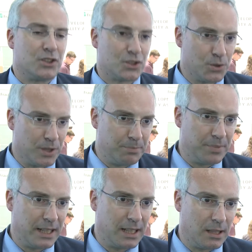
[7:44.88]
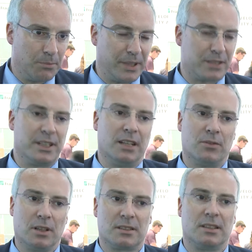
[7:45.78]
to the ba uh, battery
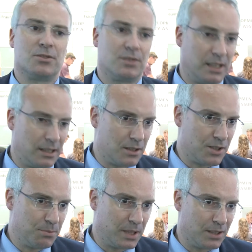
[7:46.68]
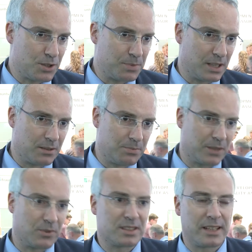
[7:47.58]
inverter and to the energy management.
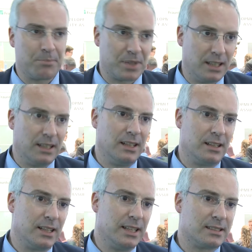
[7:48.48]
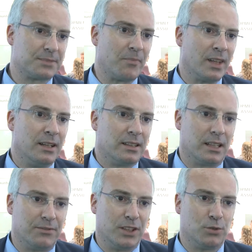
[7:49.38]
But what's happening here is
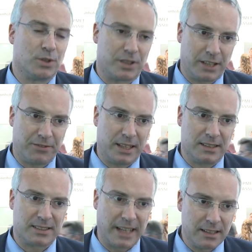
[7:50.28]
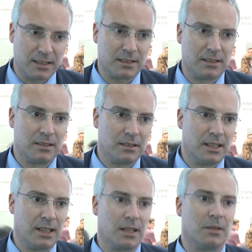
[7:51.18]
that we do not have any standard
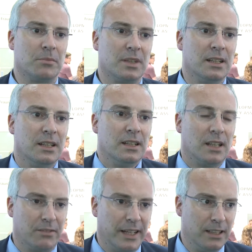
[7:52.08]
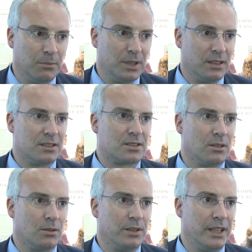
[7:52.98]
um, available,
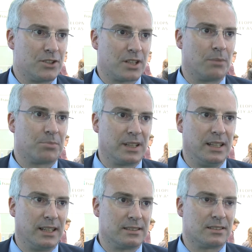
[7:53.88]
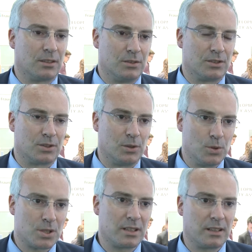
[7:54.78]
so each company has its own
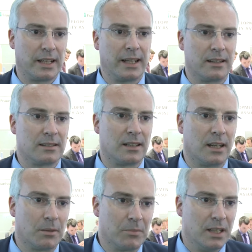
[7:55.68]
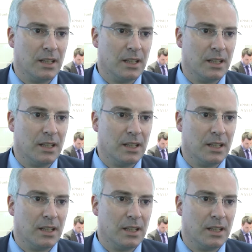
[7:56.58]
solution and um,